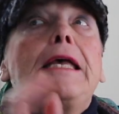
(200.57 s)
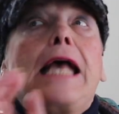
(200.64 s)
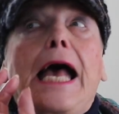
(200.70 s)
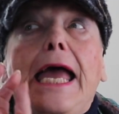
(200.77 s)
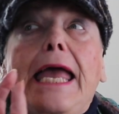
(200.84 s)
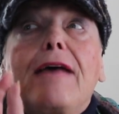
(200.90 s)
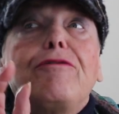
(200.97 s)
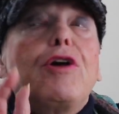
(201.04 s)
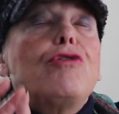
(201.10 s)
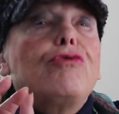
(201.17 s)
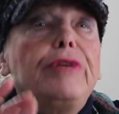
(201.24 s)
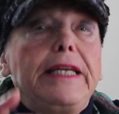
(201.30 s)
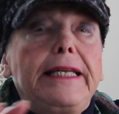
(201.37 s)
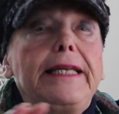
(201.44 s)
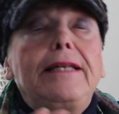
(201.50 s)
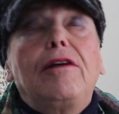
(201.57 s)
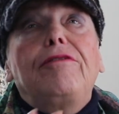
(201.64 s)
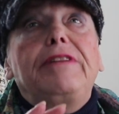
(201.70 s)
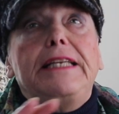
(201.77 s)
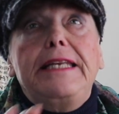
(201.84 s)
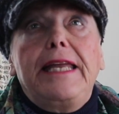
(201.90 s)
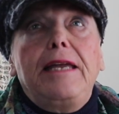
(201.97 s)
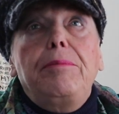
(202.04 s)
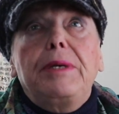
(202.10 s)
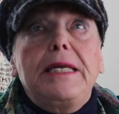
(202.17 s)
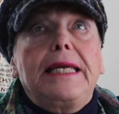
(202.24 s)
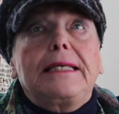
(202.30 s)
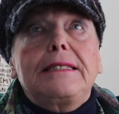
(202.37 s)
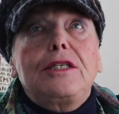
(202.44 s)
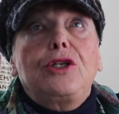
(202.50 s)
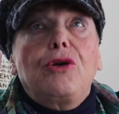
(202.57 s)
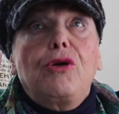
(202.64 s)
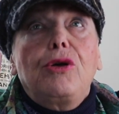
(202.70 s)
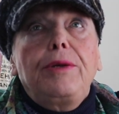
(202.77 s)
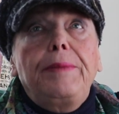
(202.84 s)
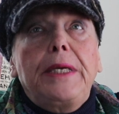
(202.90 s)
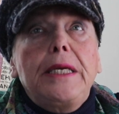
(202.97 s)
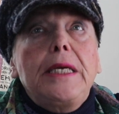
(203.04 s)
I have a really lovely neighbor next door,